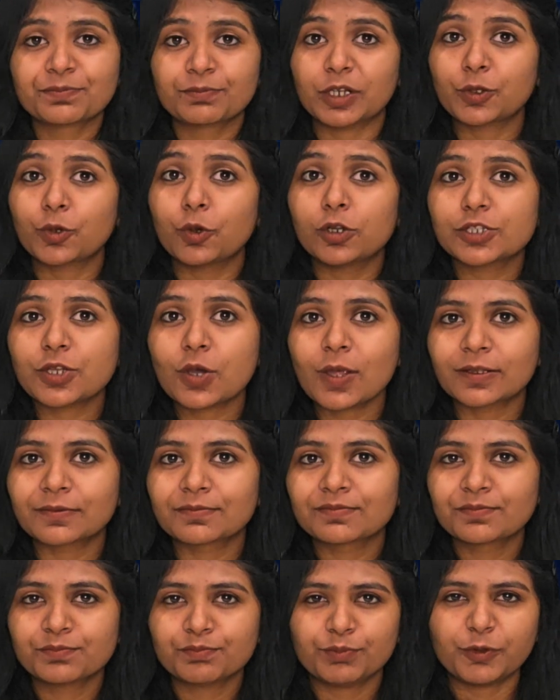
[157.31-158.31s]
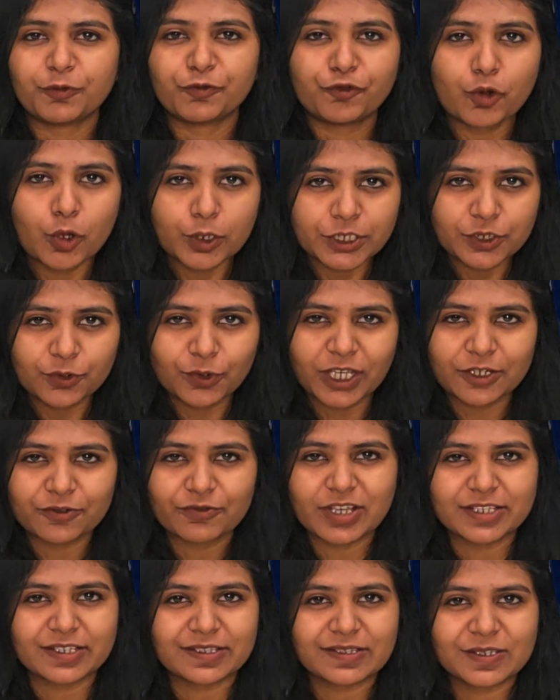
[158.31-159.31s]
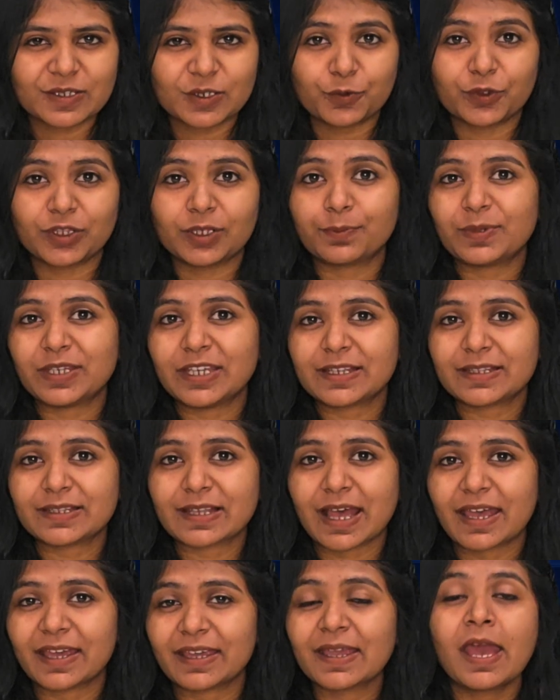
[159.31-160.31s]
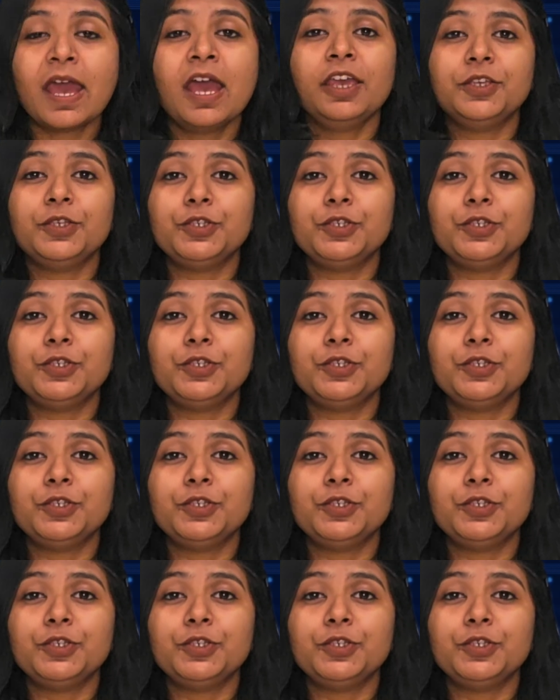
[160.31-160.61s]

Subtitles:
But hold on, before you can register with the PSI,